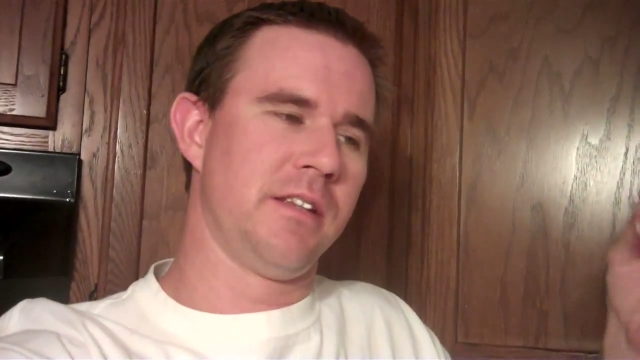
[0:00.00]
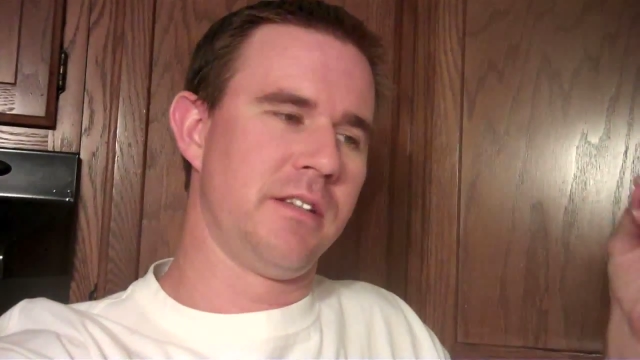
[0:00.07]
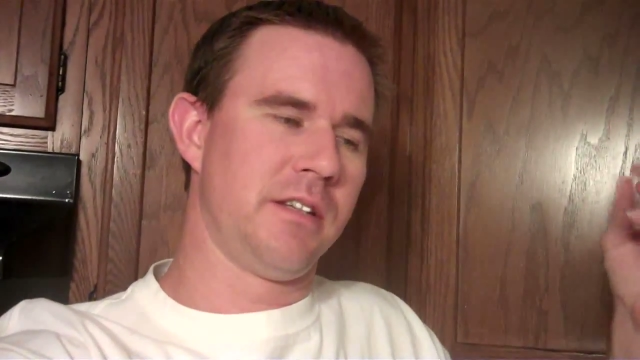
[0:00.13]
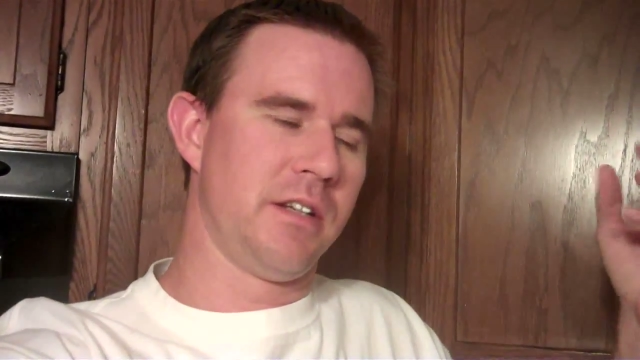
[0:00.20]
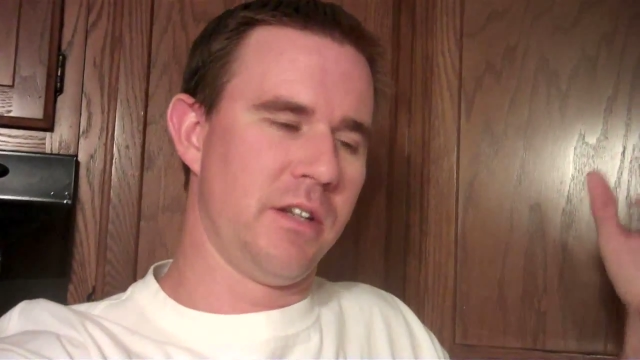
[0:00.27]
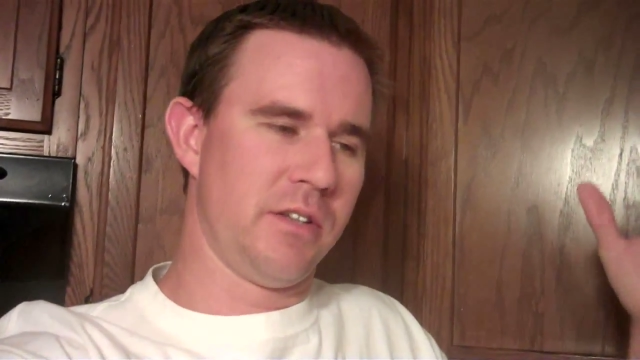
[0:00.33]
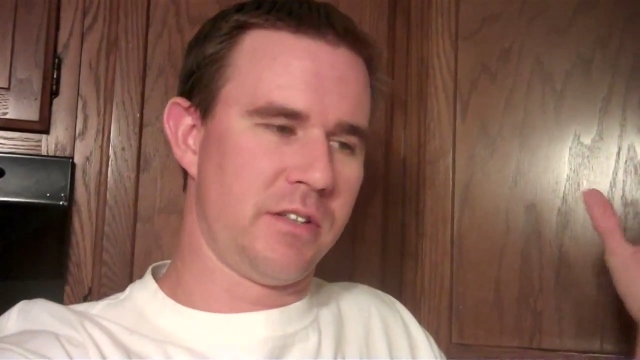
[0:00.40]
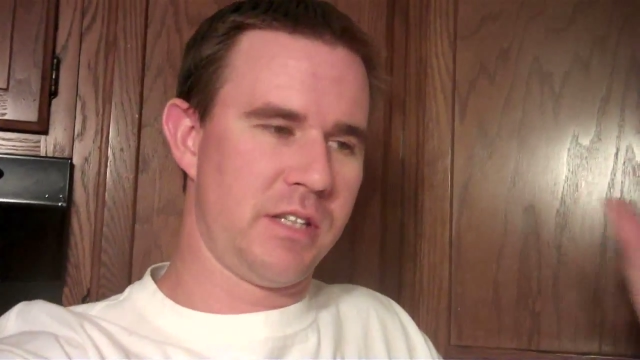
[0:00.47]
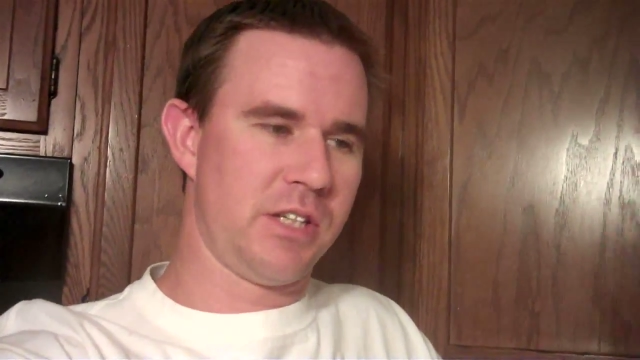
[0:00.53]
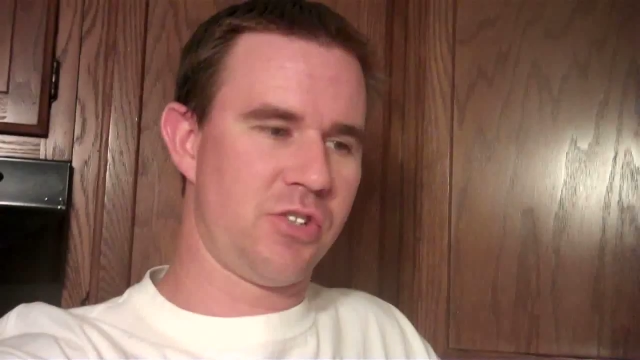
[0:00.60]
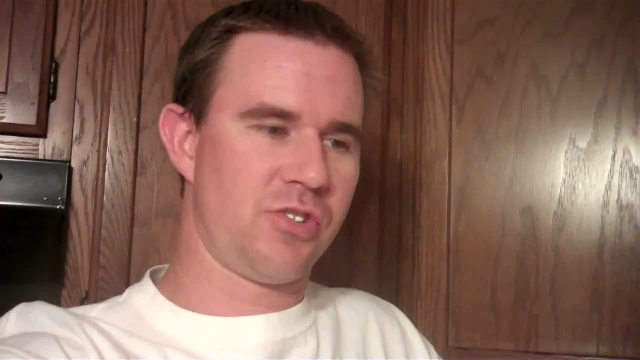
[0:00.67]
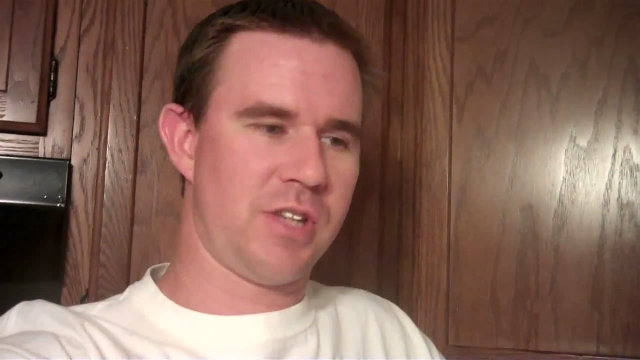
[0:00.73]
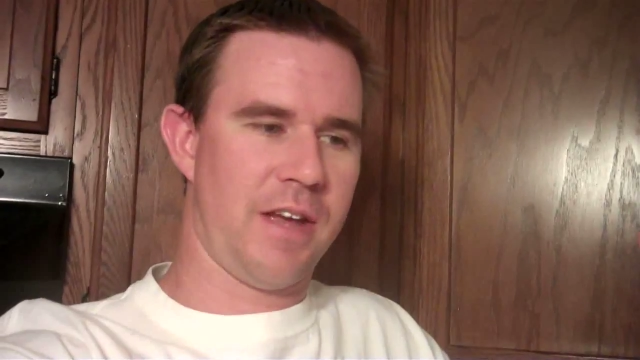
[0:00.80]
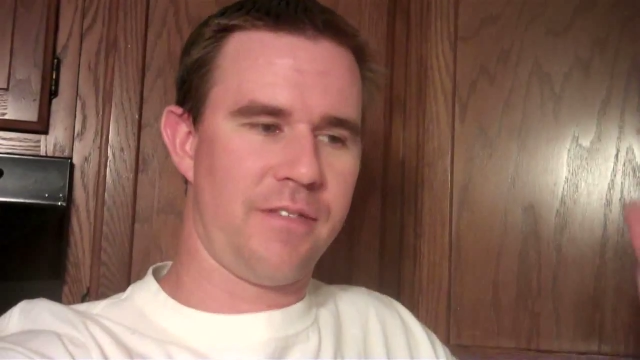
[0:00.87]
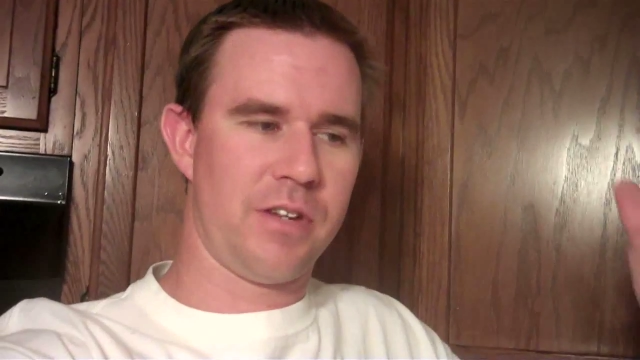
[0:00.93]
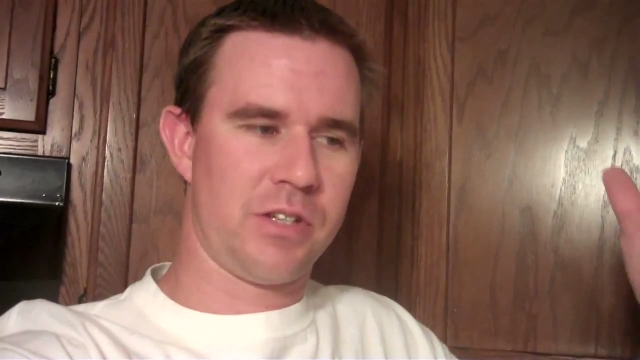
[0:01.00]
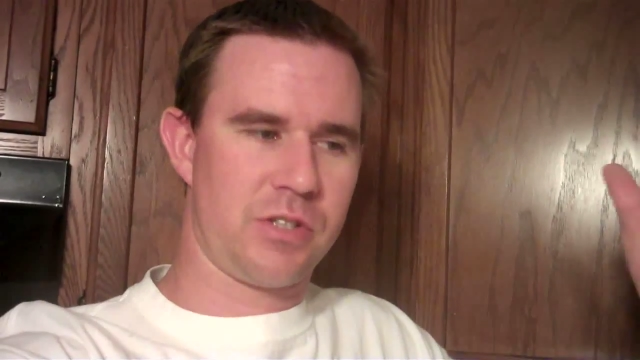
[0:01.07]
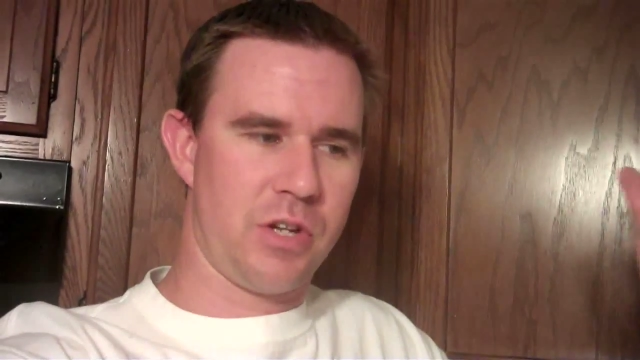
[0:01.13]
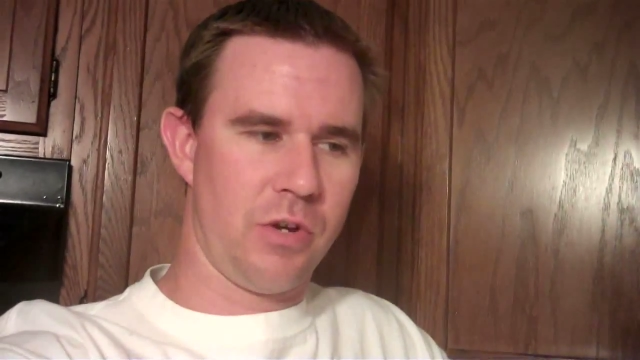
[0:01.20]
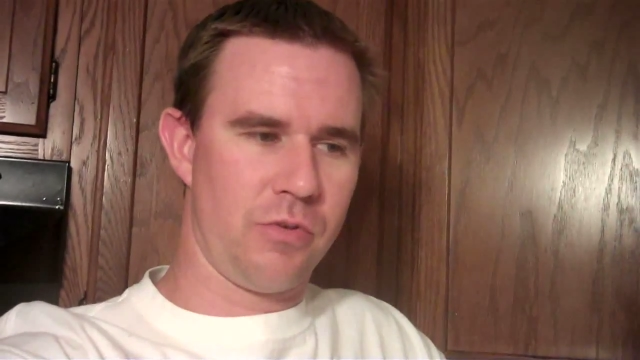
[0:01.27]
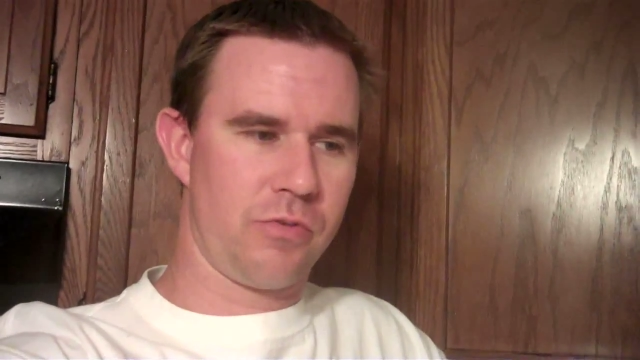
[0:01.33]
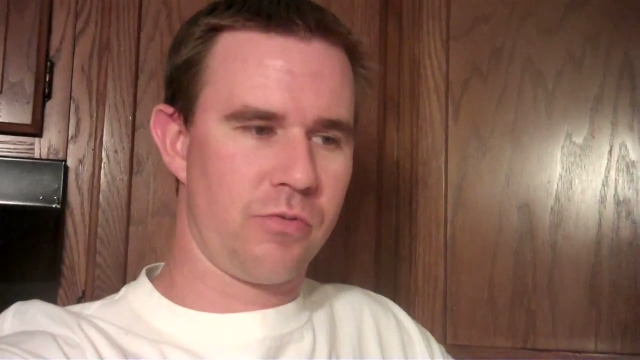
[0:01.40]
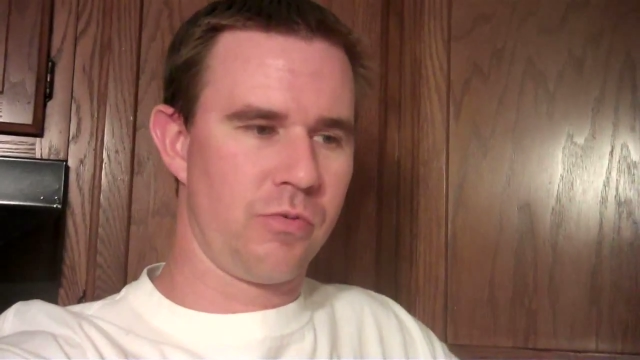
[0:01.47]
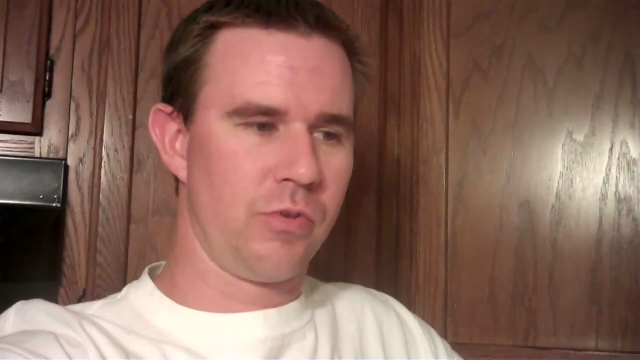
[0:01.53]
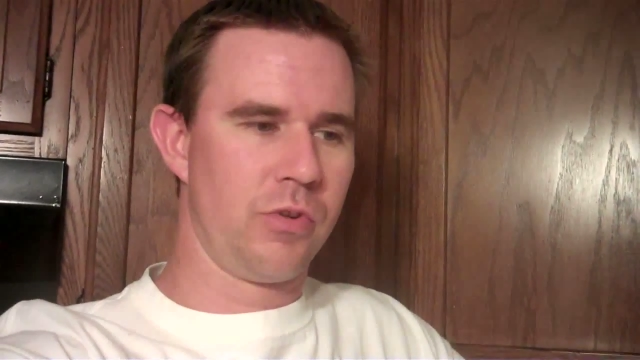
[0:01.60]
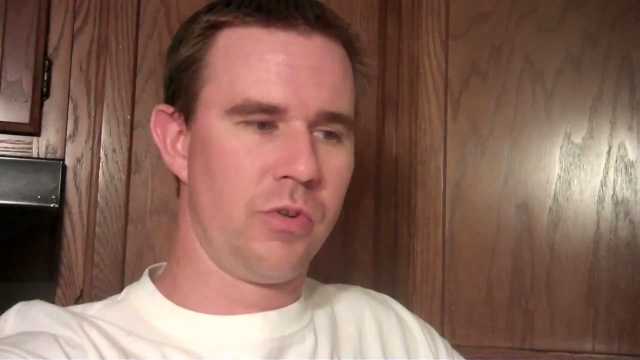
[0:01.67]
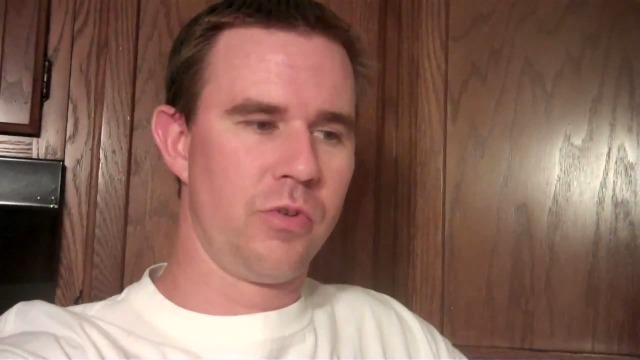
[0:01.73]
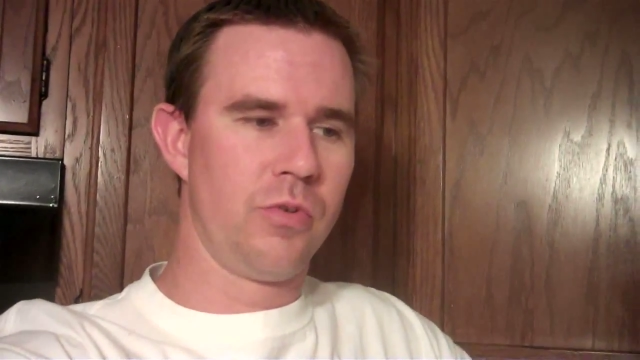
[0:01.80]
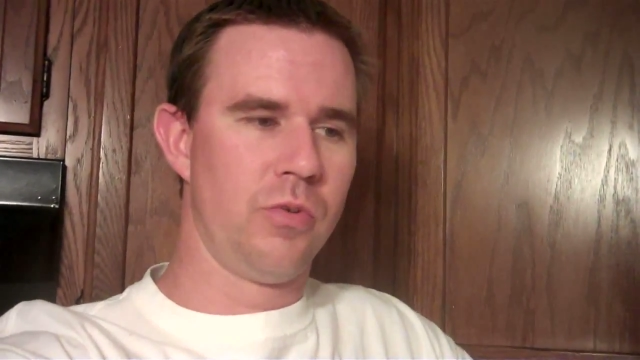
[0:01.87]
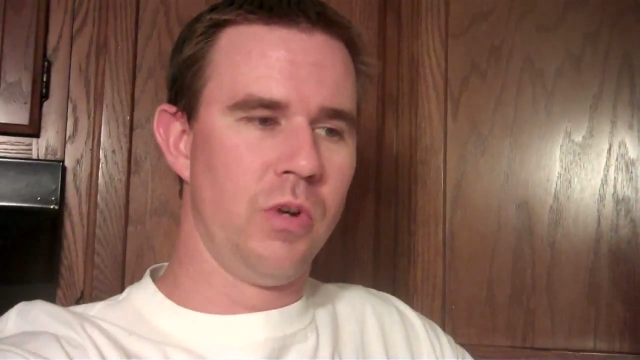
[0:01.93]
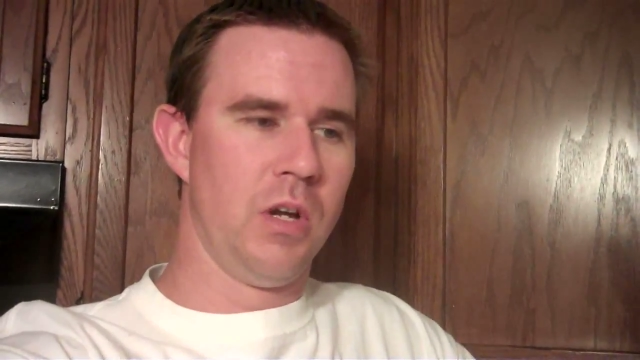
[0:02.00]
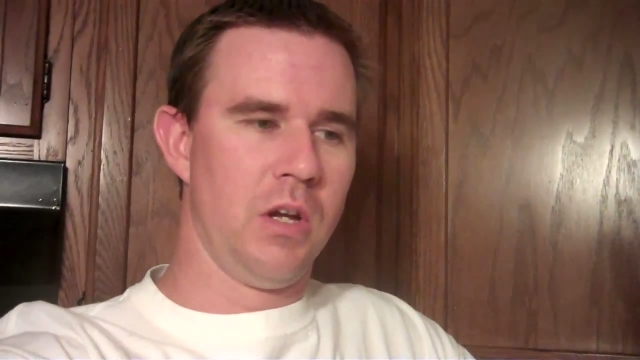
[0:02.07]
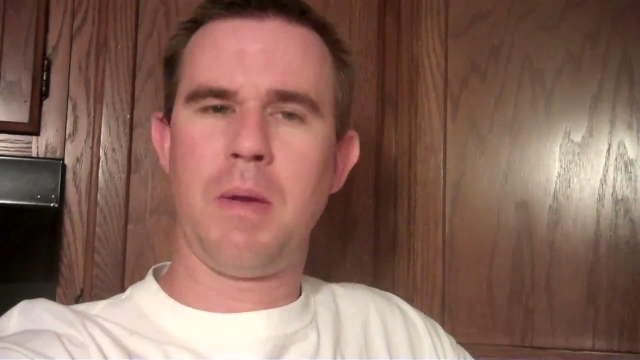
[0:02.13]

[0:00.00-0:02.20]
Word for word: you know the teacher's having us go through